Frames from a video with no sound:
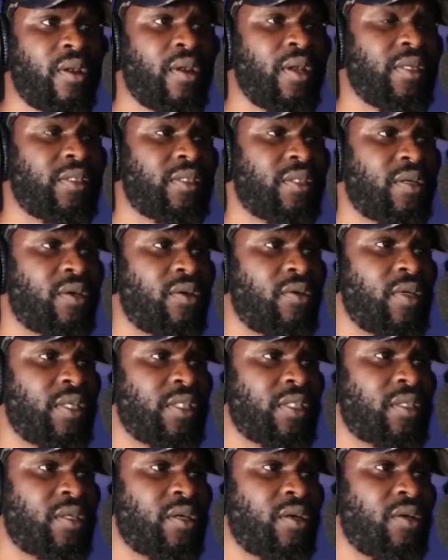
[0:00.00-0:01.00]
Let's go,
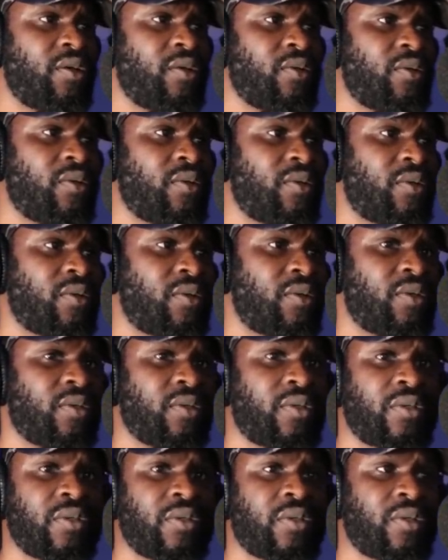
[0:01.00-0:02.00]
let's go.
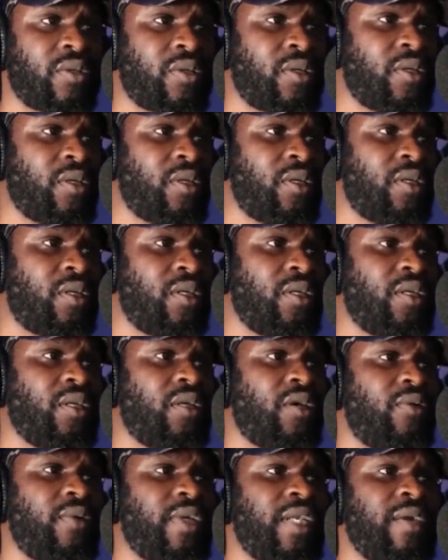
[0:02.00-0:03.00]

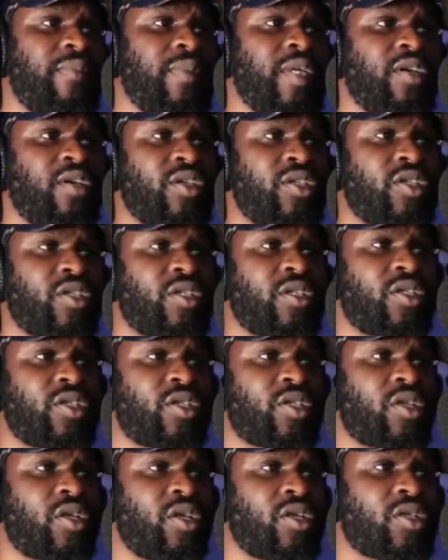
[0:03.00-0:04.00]
Yo, and let me not
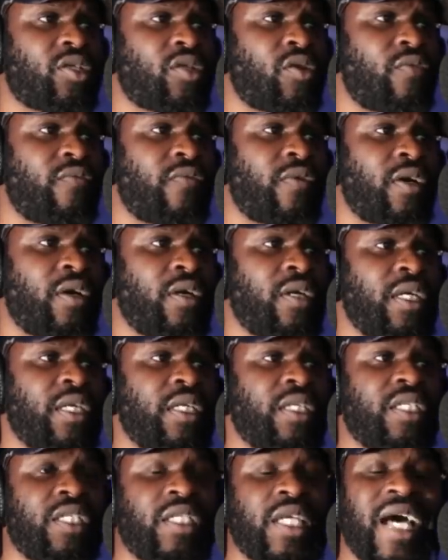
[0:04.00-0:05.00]
just gloss over.
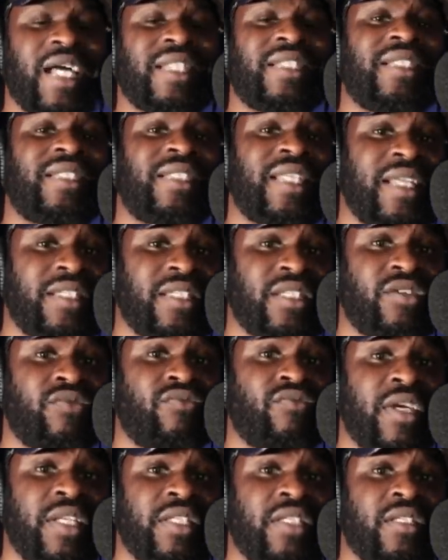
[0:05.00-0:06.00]
Shout out to Denz
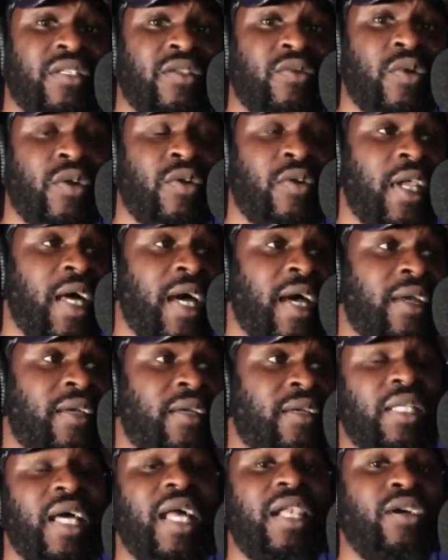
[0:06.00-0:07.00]
and Renz as well.
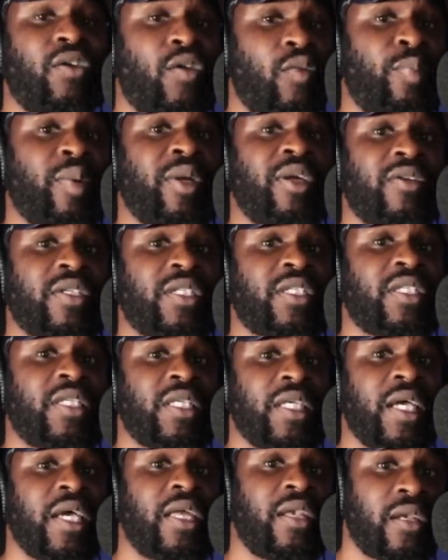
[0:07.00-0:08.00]
Like, that little appearance at
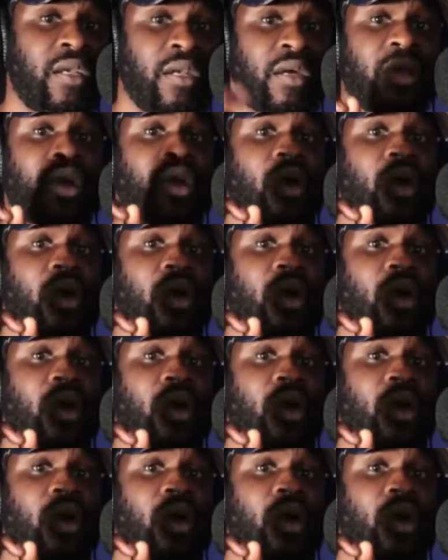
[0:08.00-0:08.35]
the end.